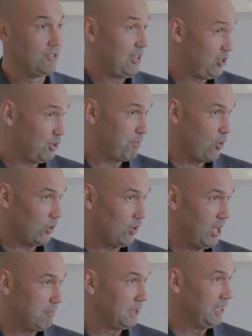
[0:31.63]
consensus
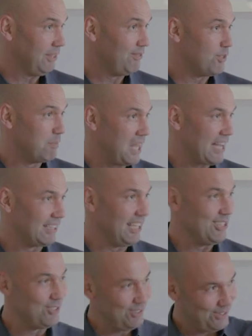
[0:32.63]
protocol, I believe, the
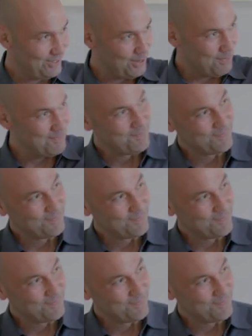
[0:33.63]
blocklace. So.